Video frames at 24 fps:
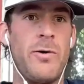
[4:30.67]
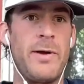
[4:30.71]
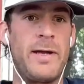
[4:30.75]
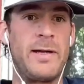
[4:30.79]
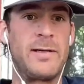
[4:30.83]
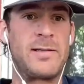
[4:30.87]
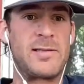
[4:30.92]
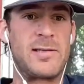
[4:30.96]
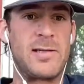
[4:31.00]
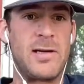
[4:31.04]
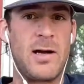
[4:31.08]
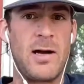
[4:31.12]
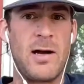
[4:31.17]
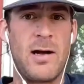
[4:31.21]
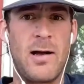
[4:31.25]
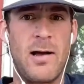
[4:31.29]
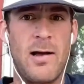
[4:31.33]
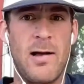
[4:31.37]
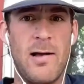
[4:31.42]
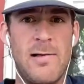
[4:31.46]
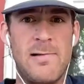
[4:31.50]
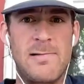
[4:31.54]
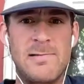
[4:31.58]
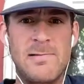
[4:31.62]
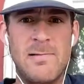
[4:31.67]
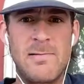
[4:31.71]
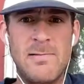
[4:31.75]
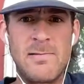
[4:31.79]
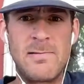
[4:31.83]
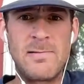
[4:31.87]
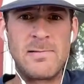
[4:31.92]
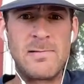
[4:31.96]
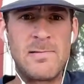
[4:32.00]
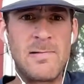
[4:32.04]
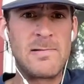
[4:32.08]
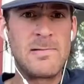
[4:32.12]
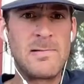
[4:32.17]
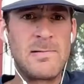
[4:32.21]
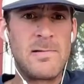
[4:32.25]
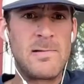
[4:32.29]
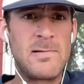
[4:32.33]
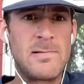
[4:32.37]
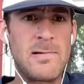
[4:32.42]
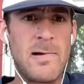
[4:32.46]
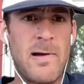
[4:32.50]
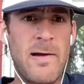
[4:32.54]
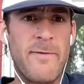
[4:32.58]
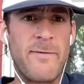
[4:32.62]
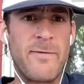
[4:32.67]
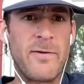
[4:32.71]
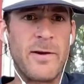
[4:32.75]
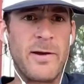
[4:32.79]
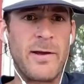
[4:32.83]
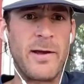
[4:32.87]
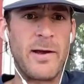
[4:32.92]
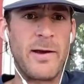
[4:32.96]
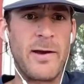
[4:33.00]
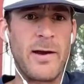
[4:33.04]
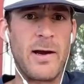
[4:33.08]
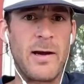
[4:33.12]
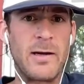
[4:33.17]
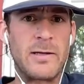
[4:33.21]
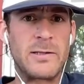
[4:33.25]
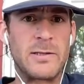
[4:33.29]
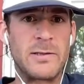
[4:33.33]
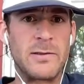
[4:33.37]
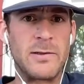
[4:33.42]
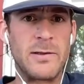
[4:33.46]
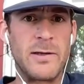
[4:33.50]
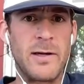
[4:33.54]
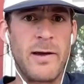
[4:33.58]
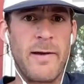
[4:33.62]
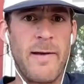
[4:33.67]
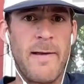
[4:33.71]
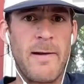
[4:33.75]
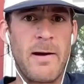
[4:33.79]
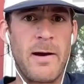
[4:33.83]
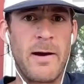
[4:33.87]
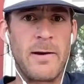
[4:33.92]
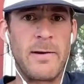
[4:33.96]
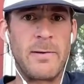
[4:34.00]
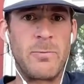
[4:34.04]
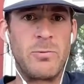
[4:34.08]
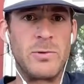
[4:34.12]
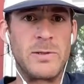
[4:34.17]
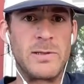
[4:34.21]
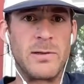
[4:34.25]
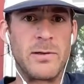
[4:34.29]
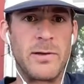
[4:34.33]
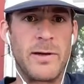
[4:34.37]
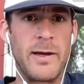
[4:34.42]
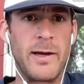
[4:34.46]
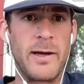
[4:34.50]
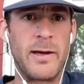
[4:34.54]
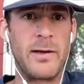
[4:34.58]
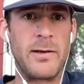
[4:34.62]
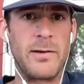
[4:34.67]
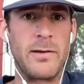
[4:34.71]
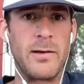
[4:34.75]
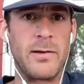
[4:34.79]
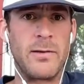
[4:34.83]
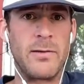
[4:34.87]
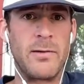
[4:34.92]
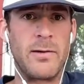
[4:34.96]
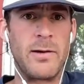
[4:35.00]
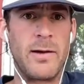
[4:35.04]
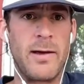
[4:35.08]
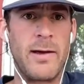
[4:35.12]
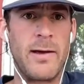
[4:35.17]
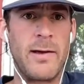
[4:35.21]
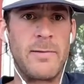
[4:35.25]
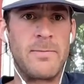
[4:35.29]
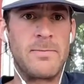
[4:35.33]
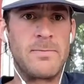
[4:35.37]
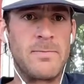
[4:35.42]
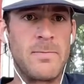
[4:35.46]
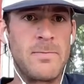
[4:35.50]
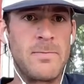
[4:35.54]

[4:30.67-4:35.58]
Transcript: it's I forget actually. I was looking at it the other day.